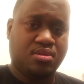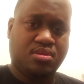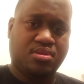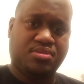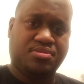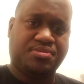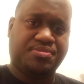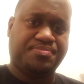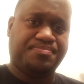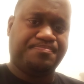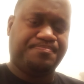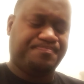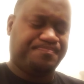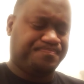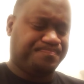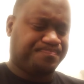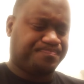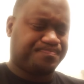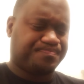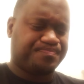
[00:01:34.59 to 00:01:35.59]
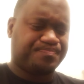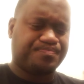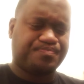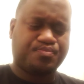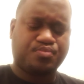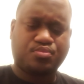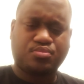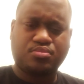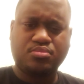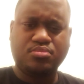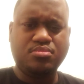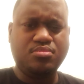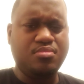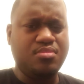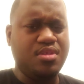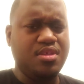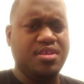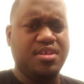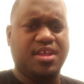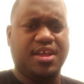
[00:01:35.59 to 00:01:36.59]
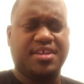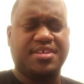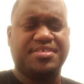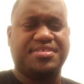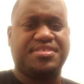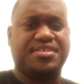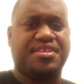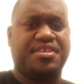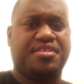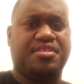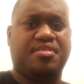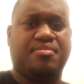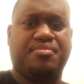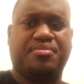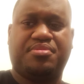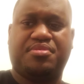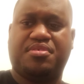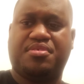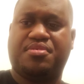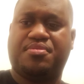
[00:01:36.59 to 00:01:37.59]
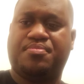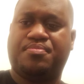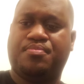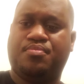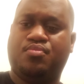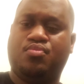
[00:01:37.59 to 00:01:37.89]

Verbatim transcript: Um, and like I said and everything,